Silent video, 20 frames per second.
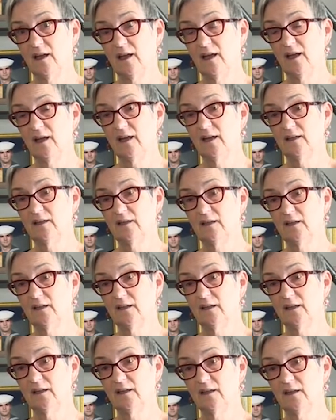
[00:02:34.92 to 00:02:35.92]
And
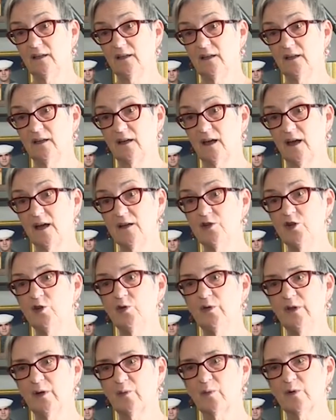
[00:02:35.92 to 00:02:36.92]
I
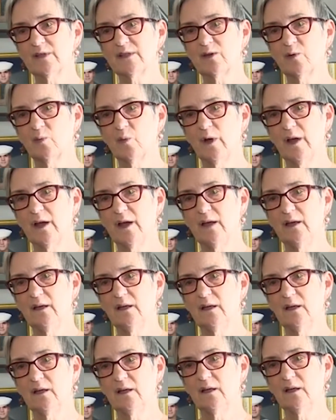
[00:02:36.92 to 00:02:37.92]
knew there was a way.